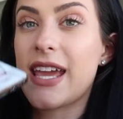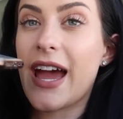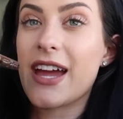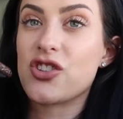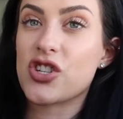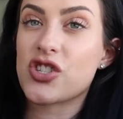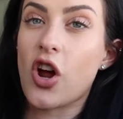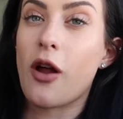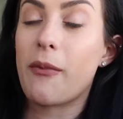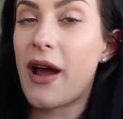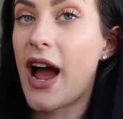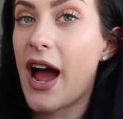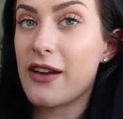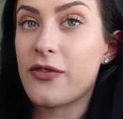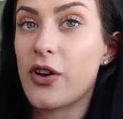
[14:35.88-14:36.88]
get just on
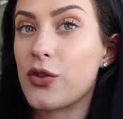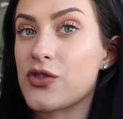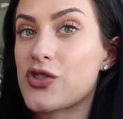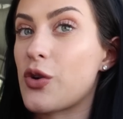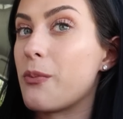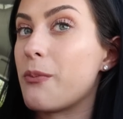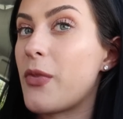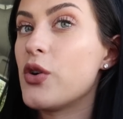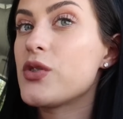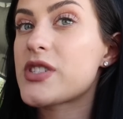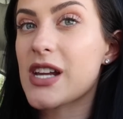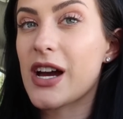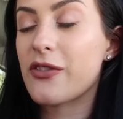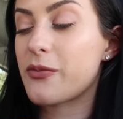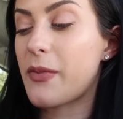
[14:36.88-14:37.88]
my iPhone. So
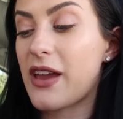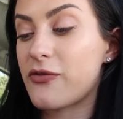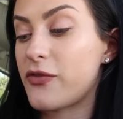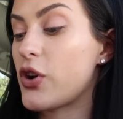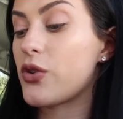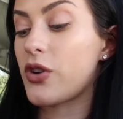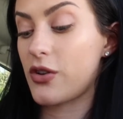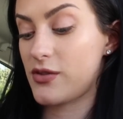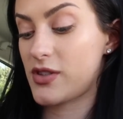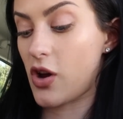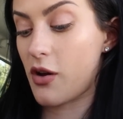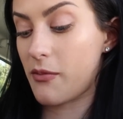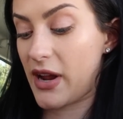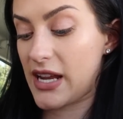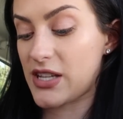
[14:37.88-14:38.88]
most of my photos
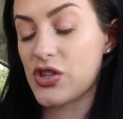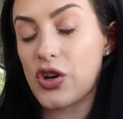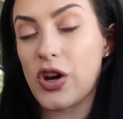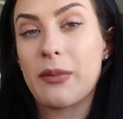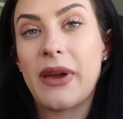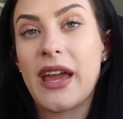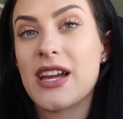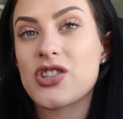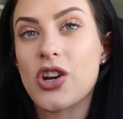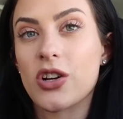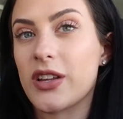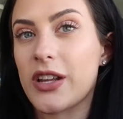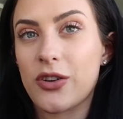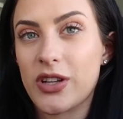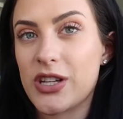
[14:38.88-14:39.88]
on my Instagram page
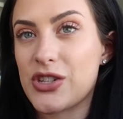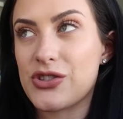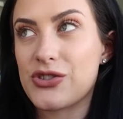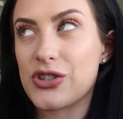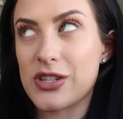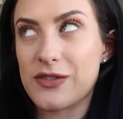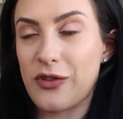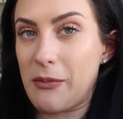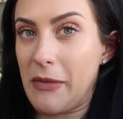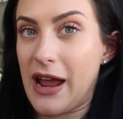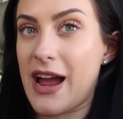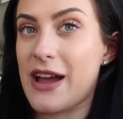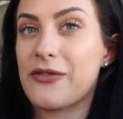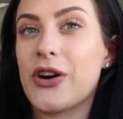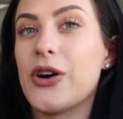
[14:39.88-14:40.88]
are literally just from
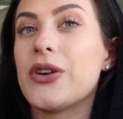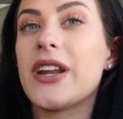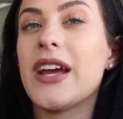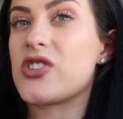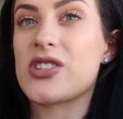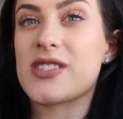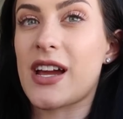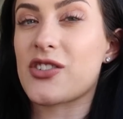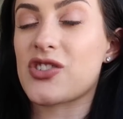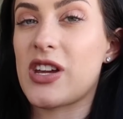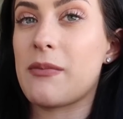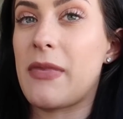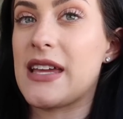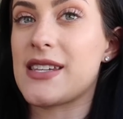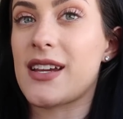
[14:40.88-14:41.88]
my iPhone, which is
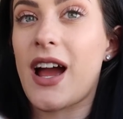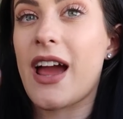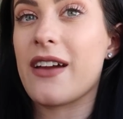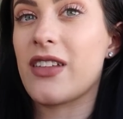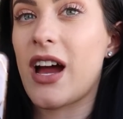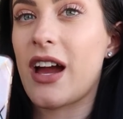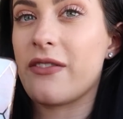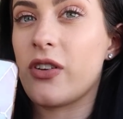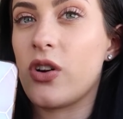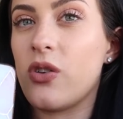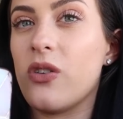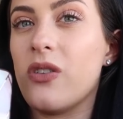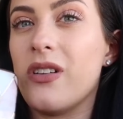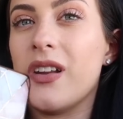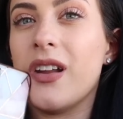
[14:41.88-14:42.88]
actually amazing. I have the
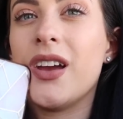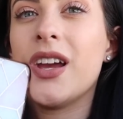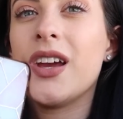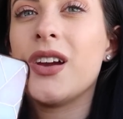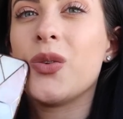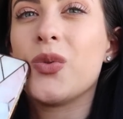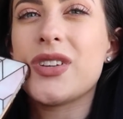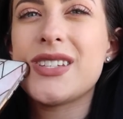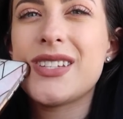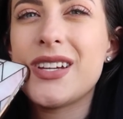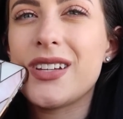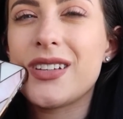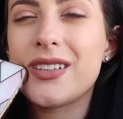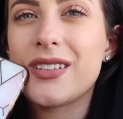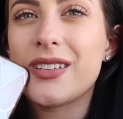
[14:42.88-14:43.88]
iPhone, what is
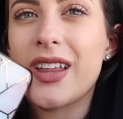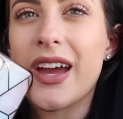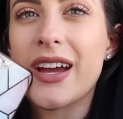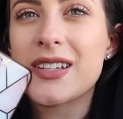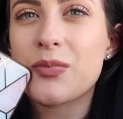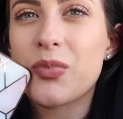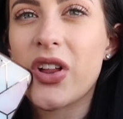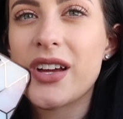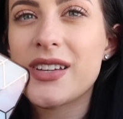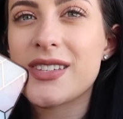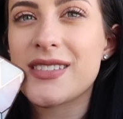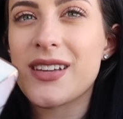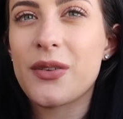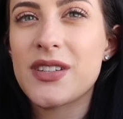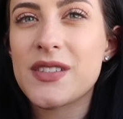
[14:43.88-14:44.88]
it? The X Plus,
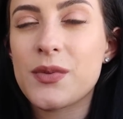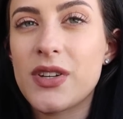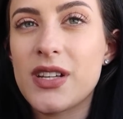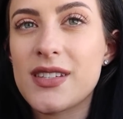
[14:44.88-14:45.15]
is that what this one